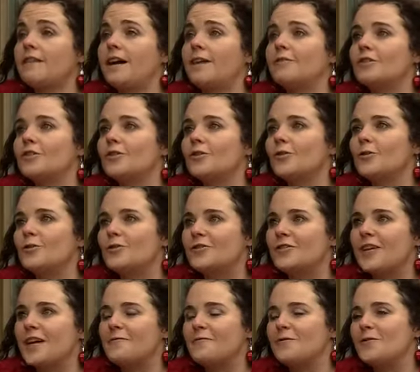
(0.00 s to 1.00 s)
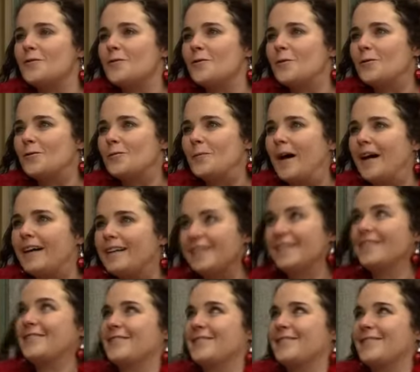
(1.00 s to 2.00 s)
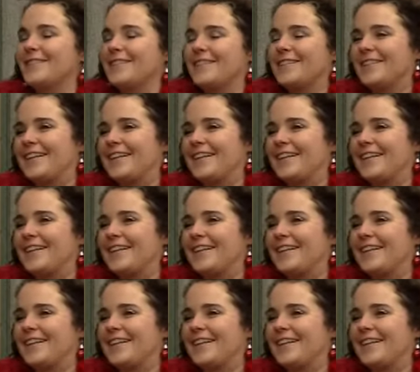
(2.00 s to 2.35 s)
round at yours in time for the nose bag, according to